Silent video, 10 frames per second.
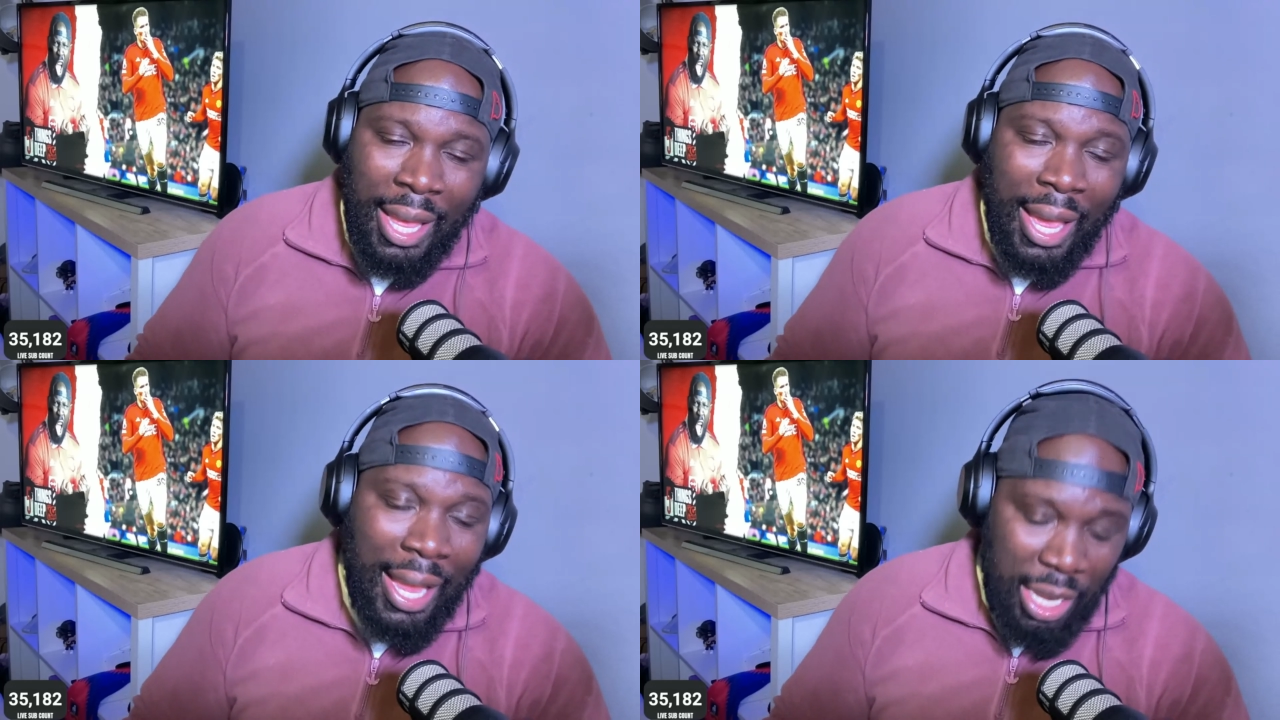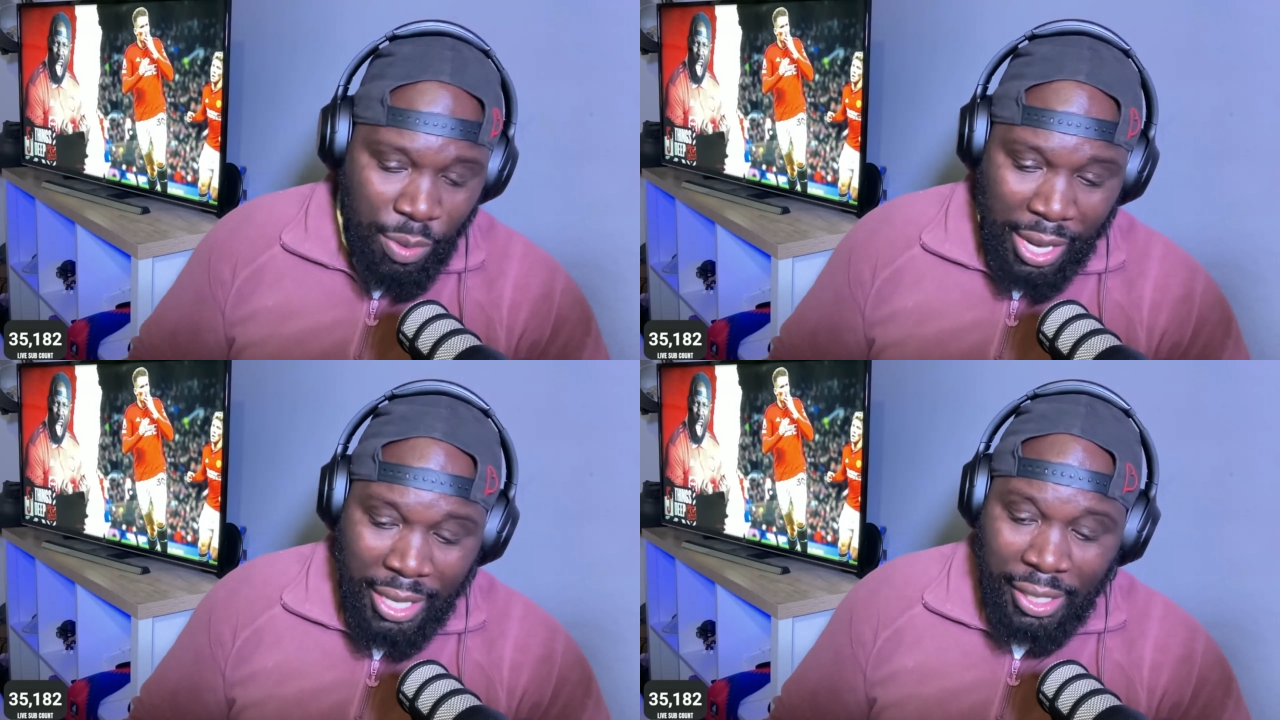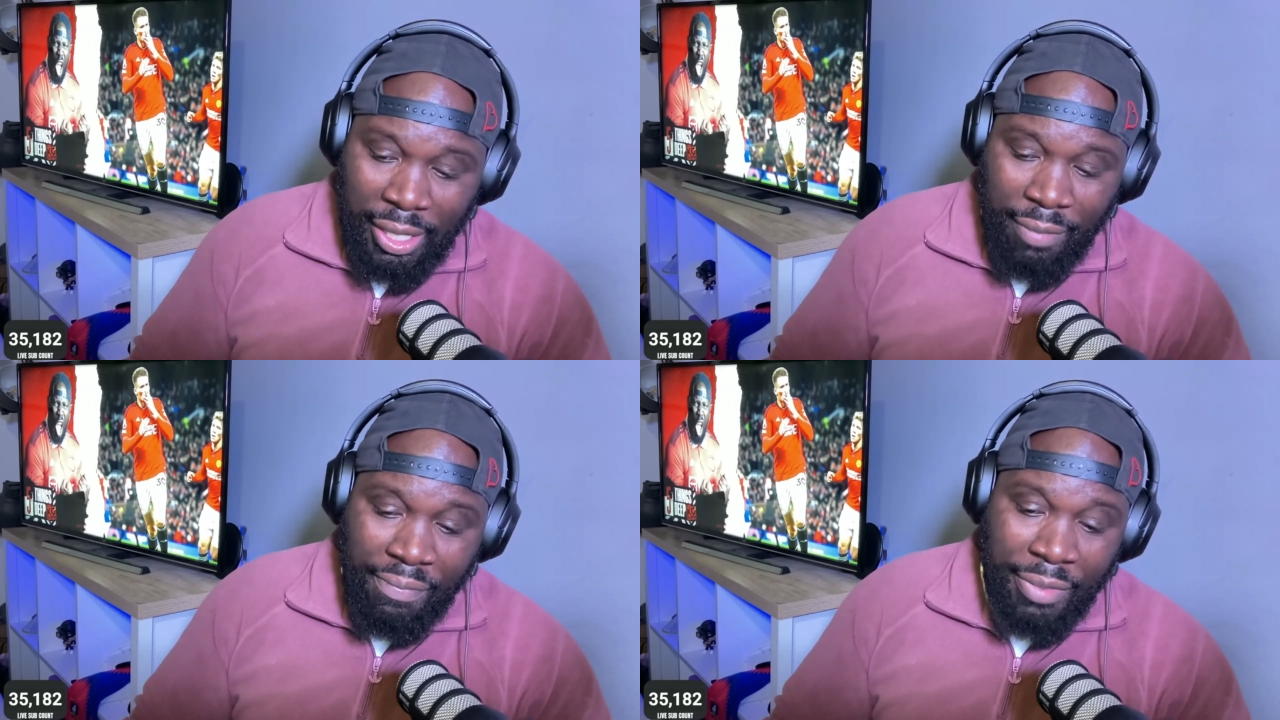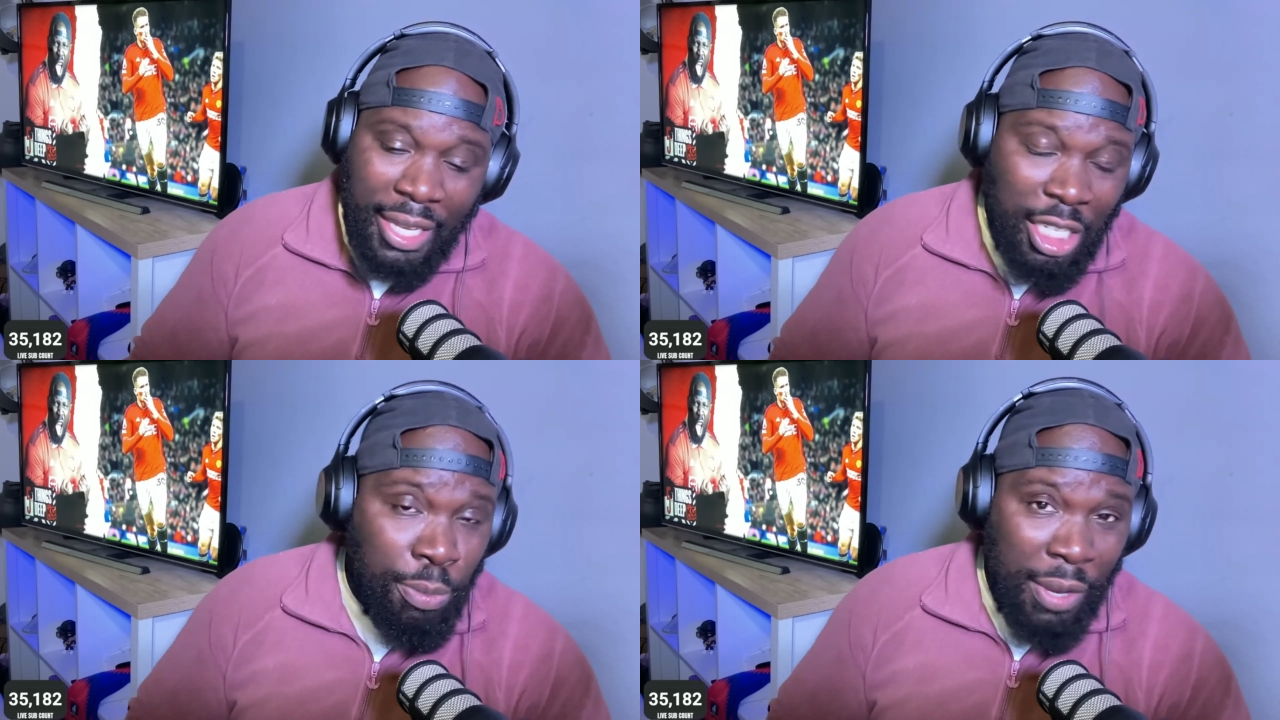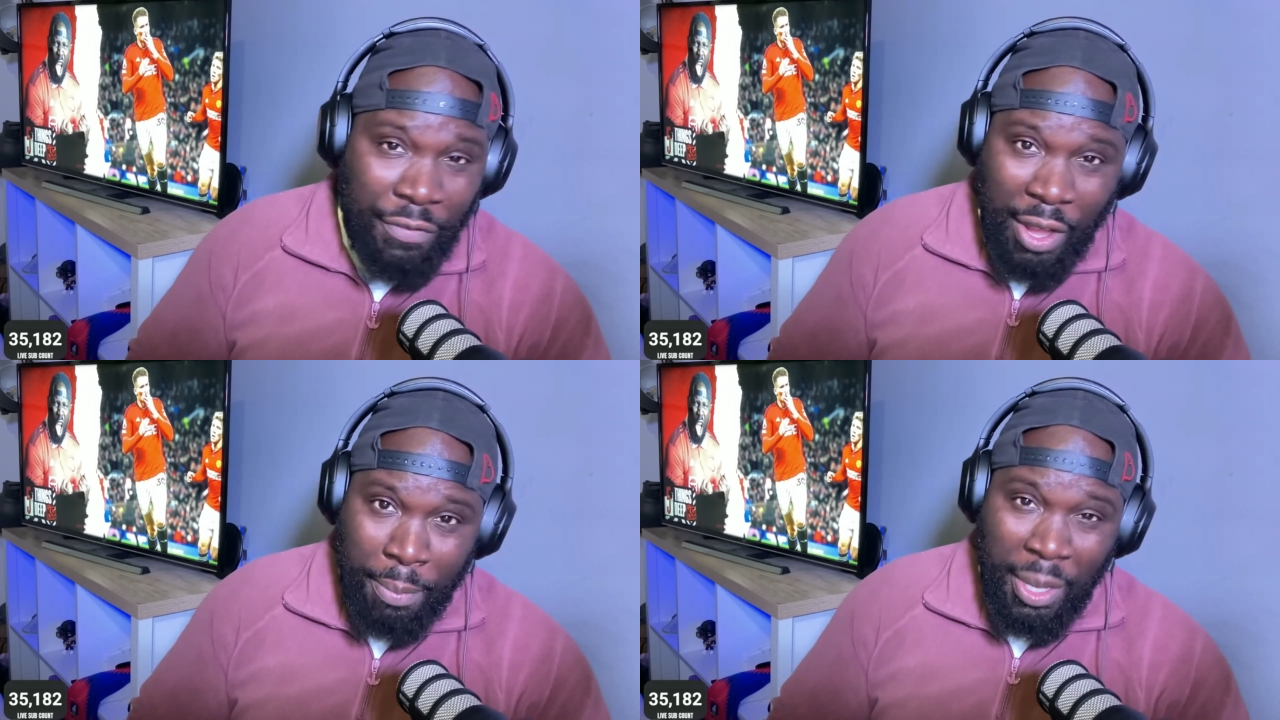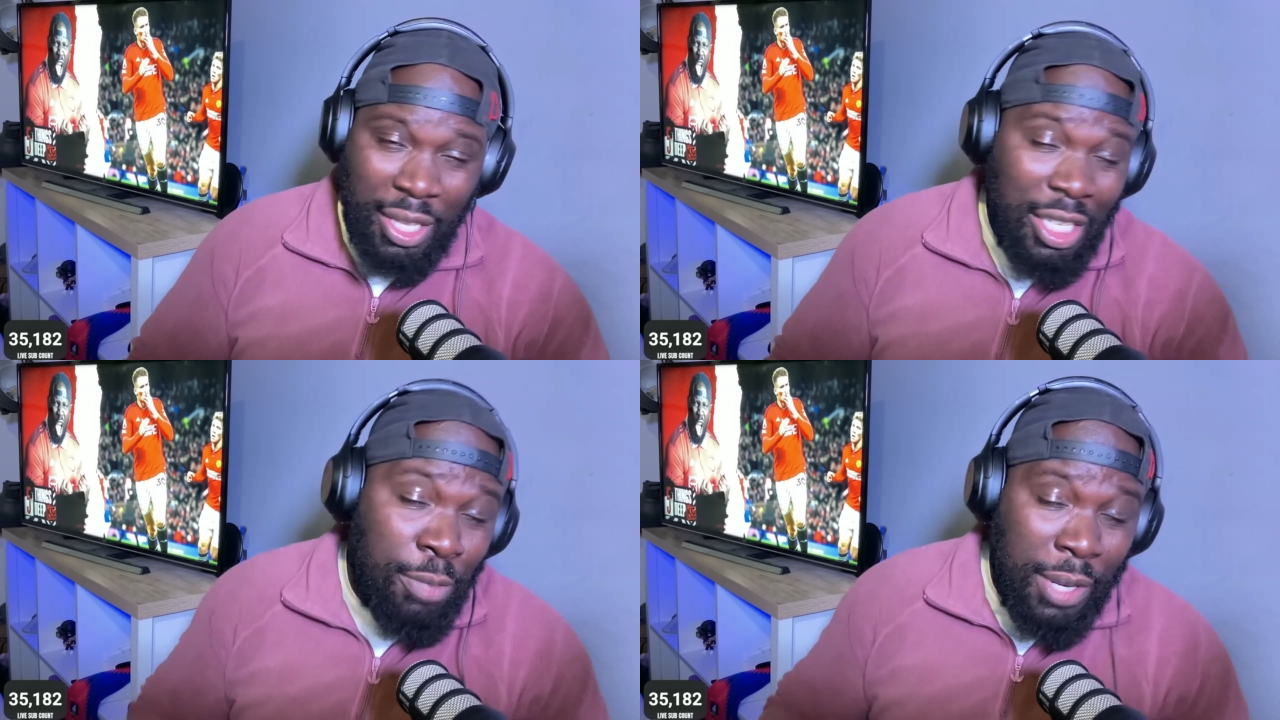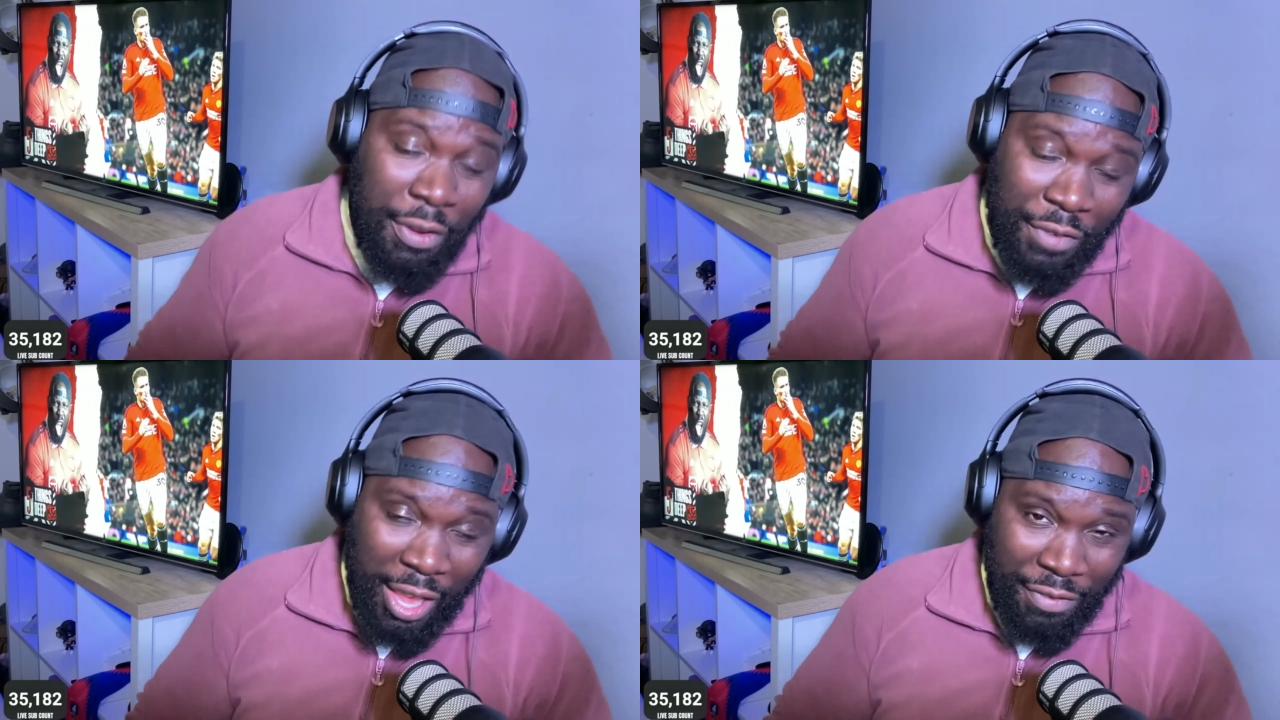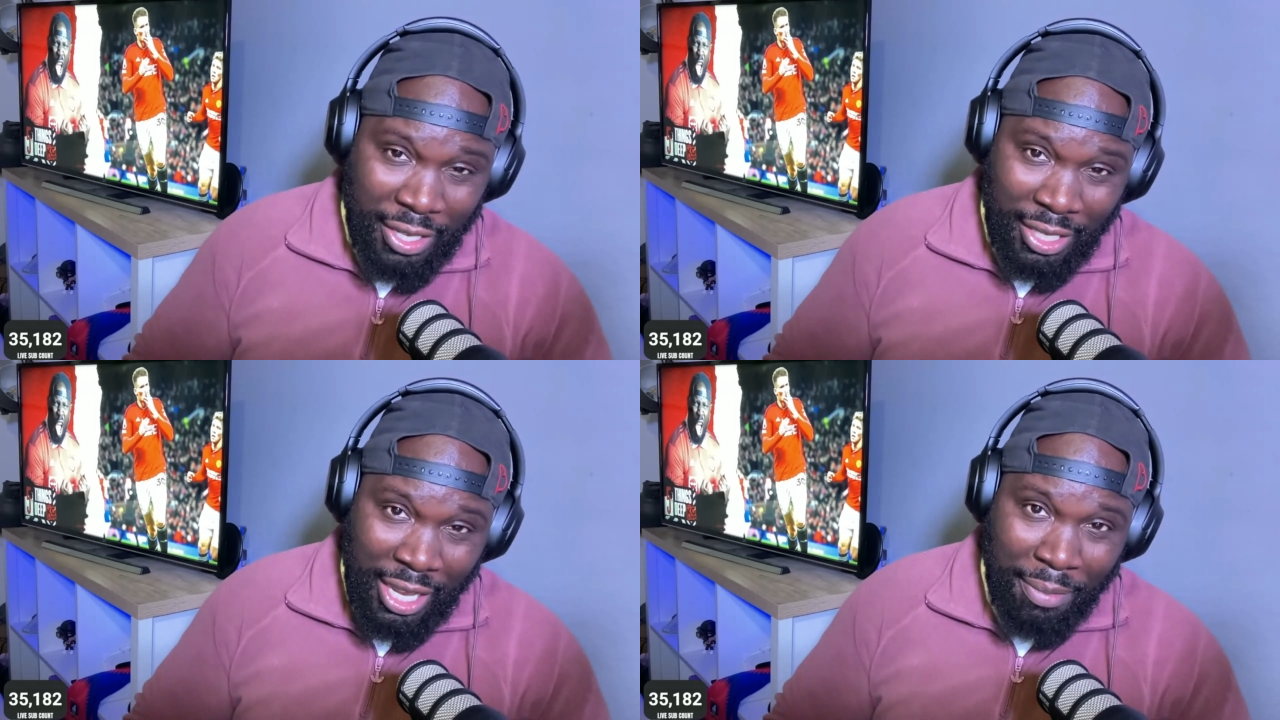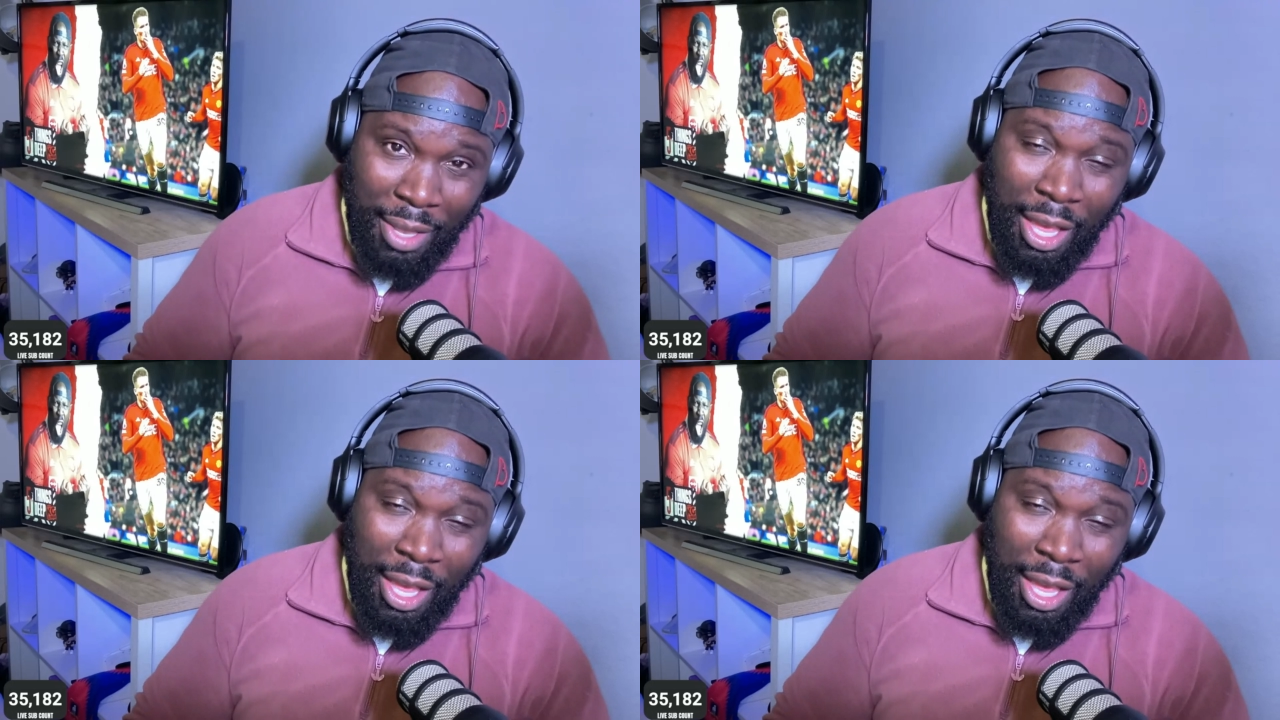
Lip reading: Anyway, listen, this has been the Five Things Deep.